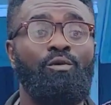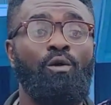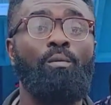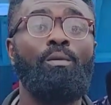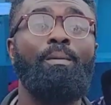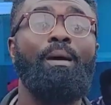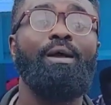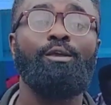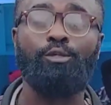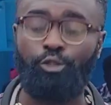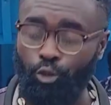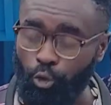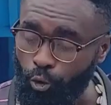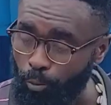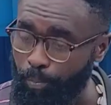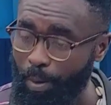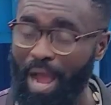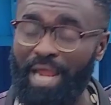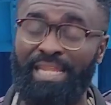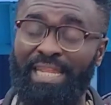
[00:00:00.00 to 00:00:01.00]
o bi bi
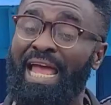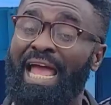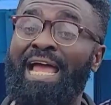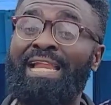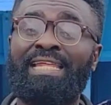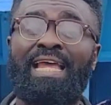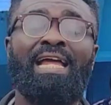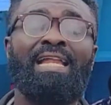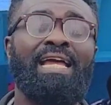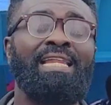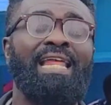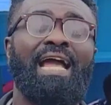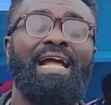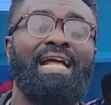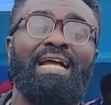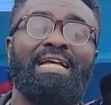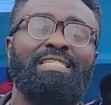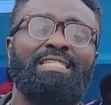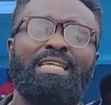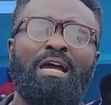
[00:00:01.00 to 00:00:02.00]
su pa de e
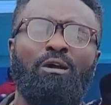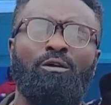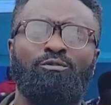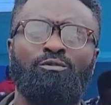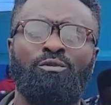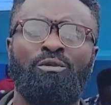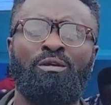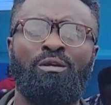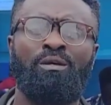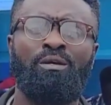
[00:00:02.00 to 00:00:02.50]
de cash out